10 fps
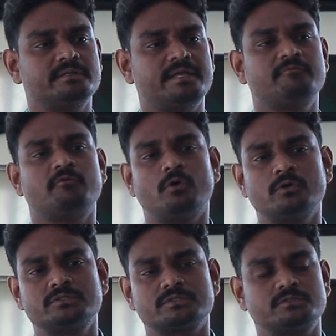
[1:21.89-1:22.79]
they
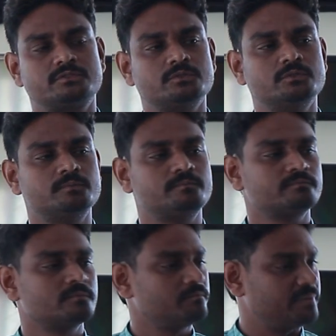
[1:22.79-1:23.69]
want to
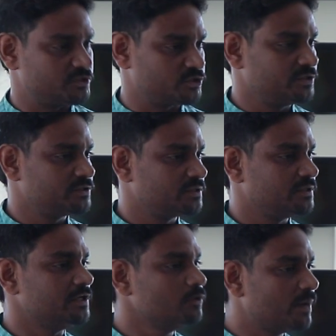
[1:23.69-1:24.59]
present
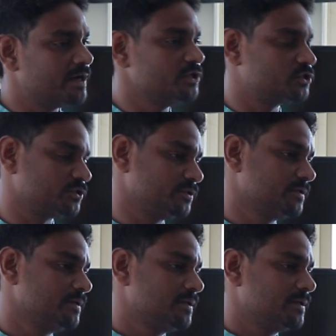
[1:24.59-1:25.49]
new edition